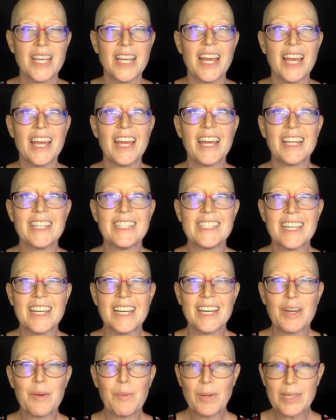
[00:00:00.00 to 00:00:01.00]
And
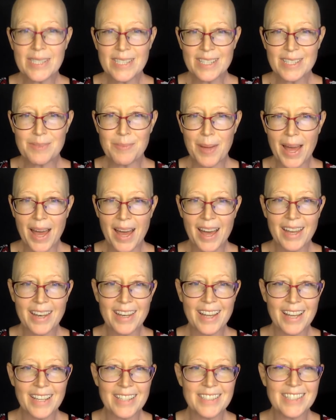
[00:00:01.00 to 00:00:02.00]
it wasn't as bad
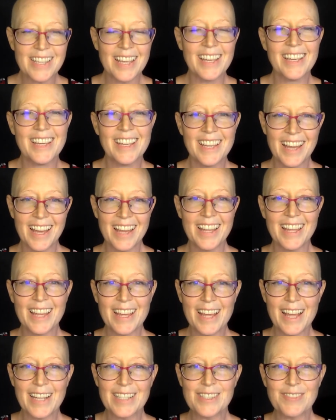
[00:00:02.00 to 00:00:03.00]
as it
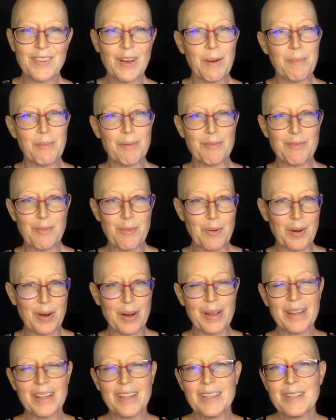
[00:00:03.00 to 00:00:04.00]
has felt before.